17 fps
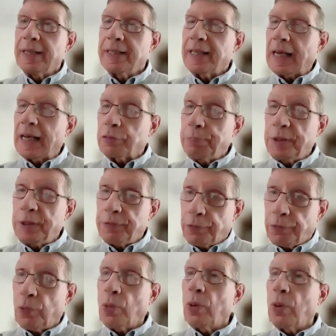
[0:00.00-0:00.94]
That's
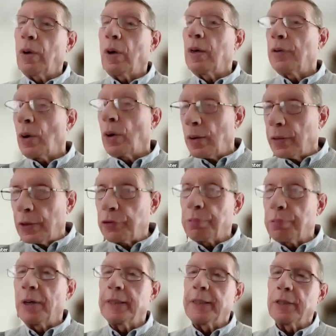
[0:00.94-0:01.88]
before all this
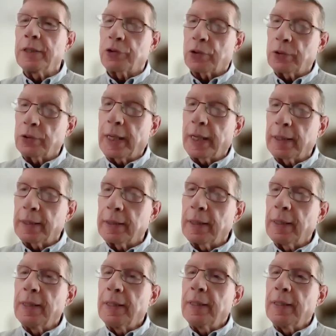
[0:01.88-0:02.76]
money is created.